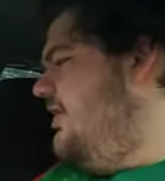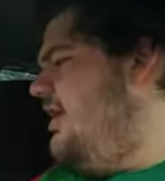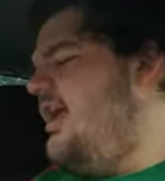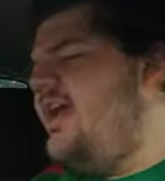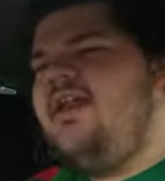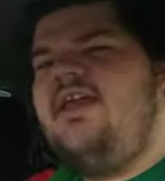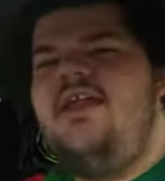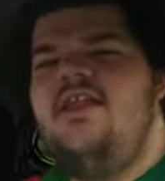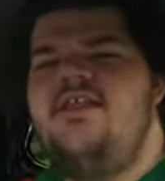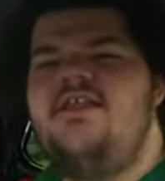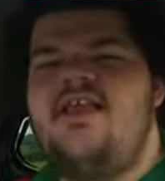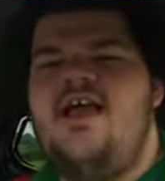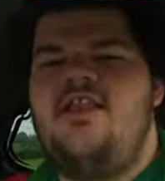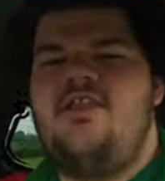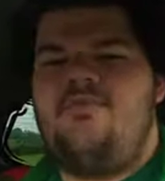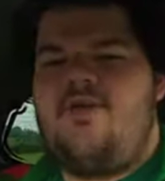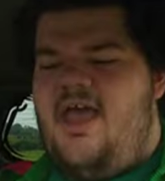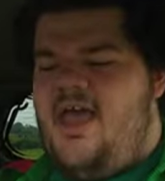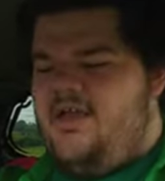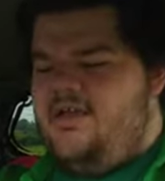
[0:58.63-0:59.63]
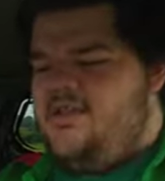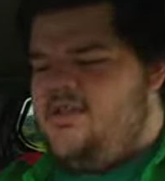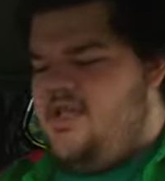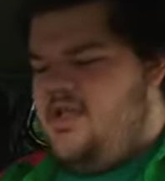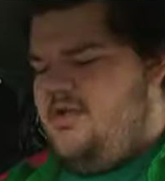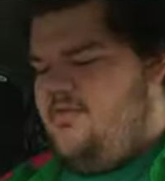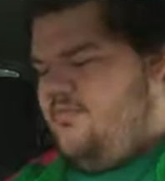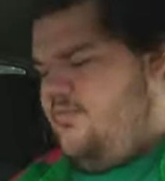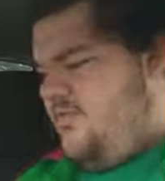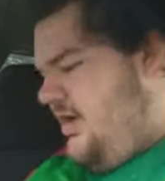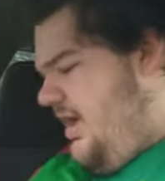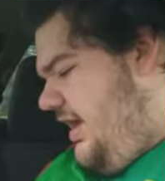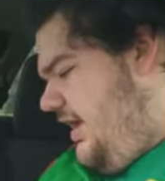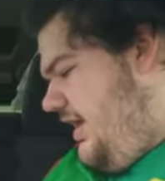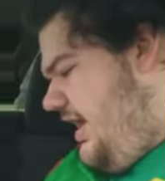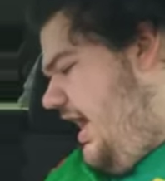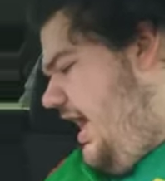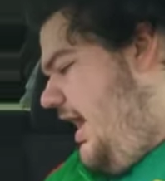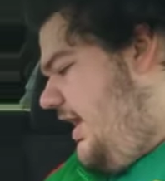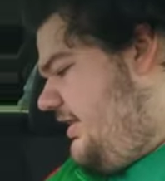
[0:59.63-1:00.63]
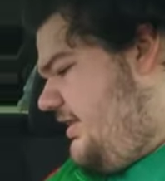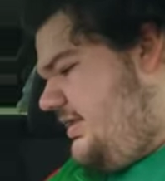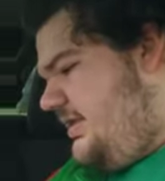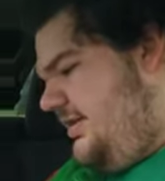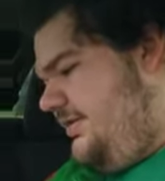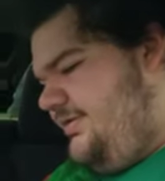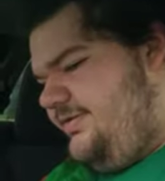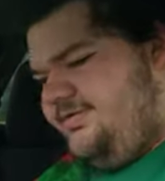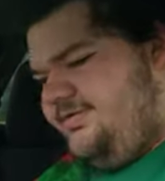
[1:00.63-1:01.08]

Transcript: going to get this out of the bag and see what I got.